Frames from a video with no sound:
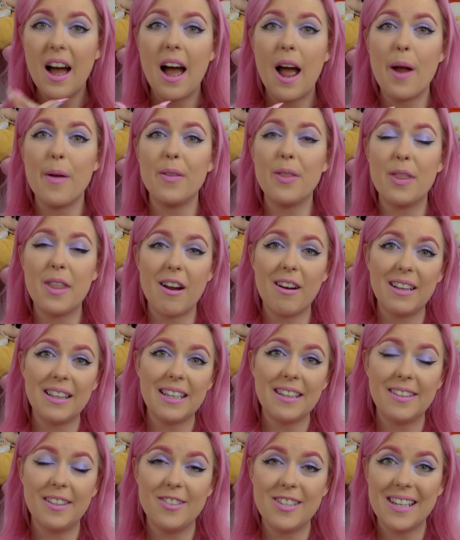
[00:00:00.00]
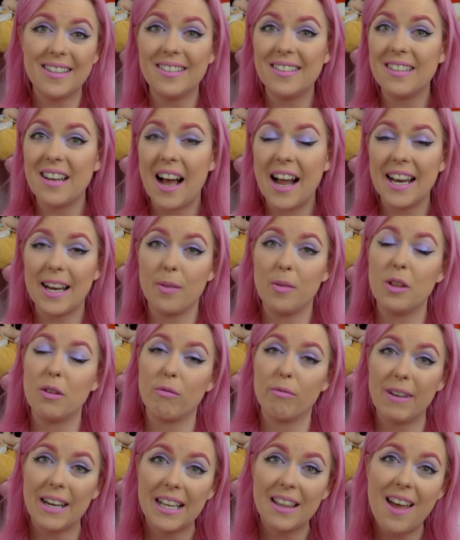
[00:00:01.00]
I would thoroughly suggest starting with a
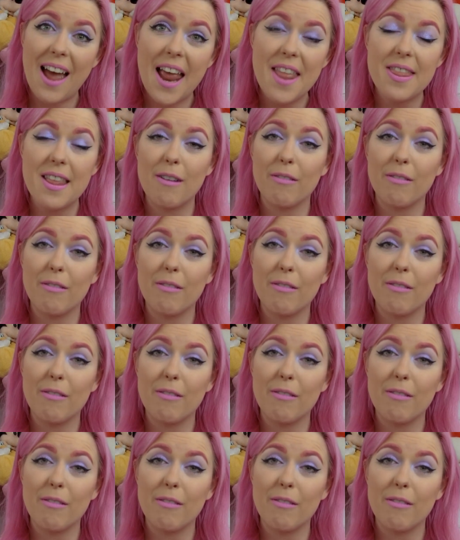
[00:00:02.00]
ring light.